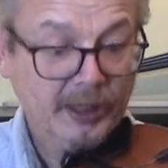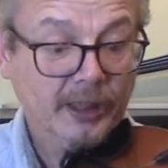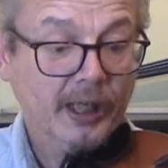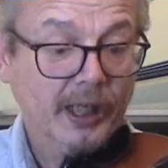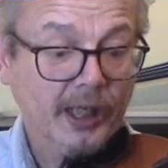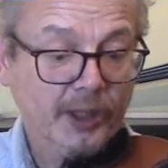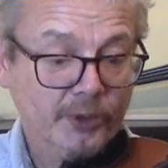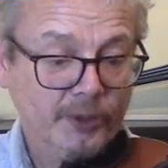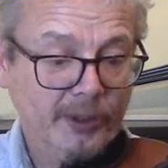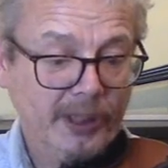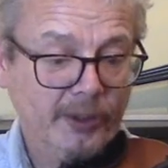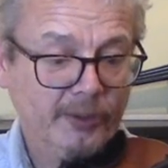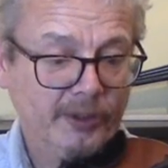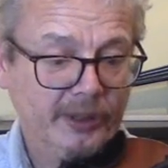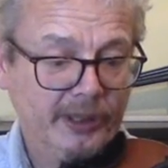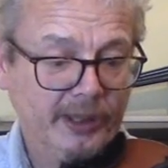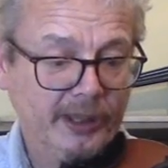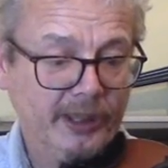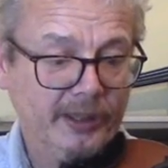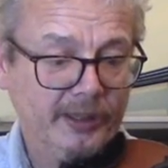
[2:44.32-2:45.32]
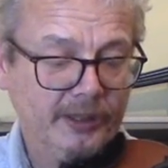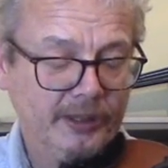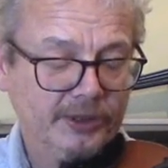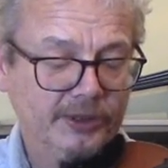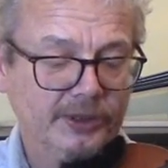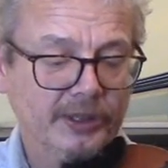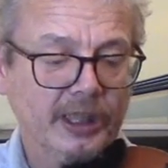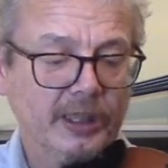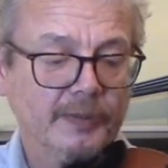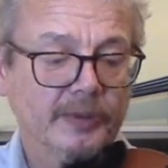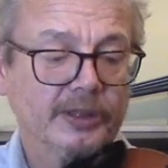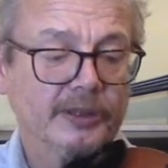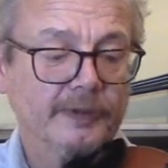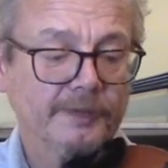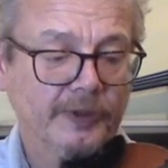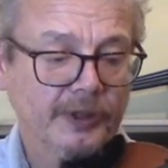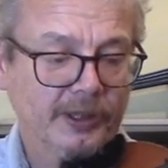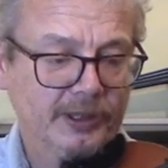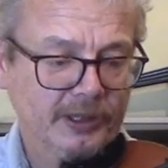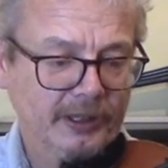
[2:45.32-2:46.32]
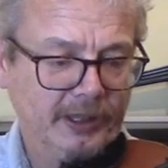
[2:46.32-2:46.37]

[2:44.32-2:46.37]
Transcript: And round again, the same as the first